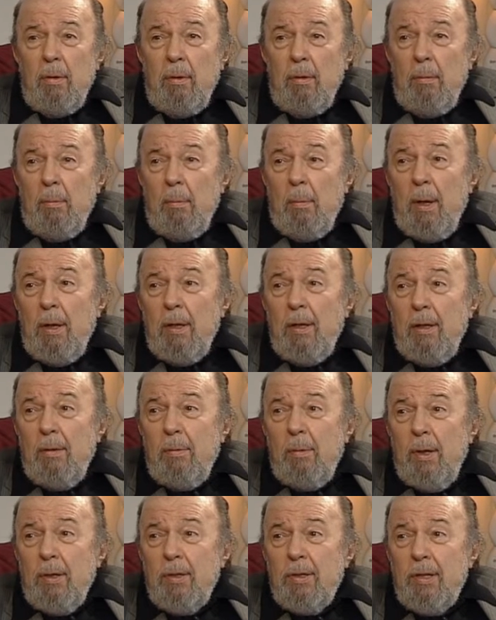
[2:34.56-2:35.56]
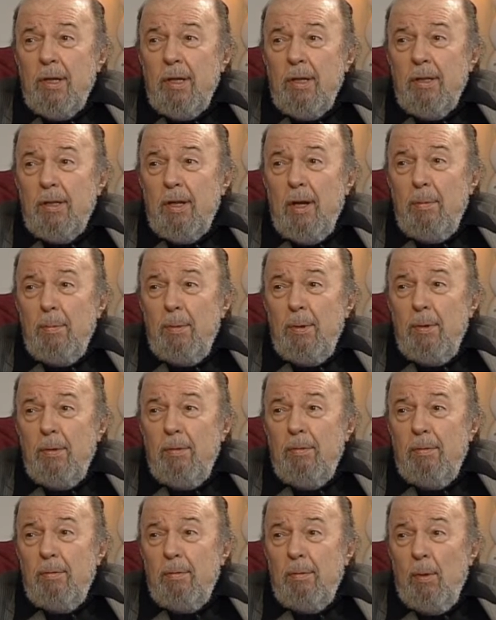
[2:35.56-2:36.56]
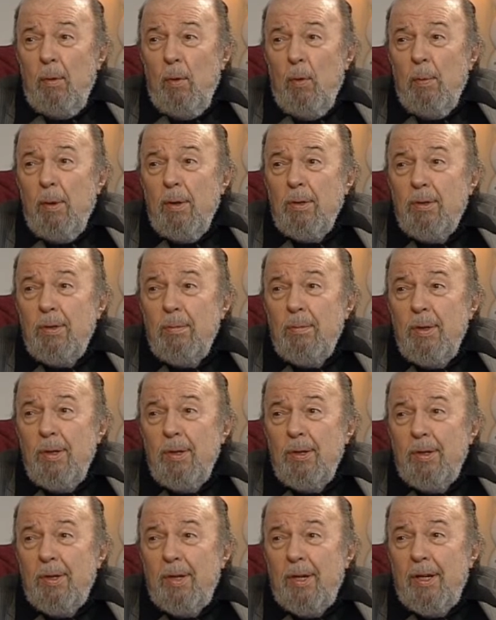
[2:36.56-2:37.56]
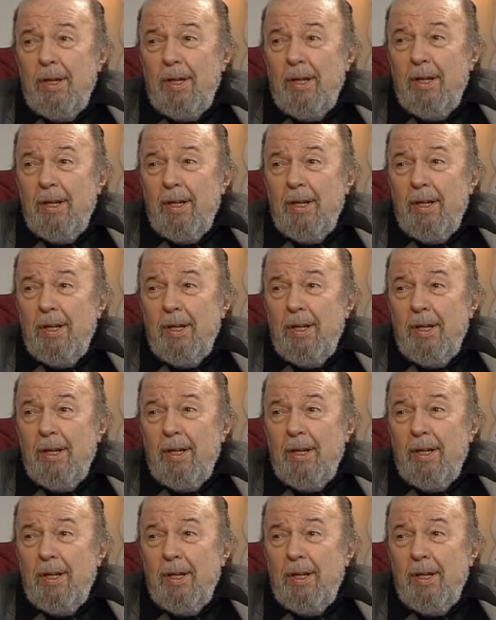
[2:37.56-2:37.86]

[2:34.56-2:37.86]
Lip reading: made her West End debut almost immediately.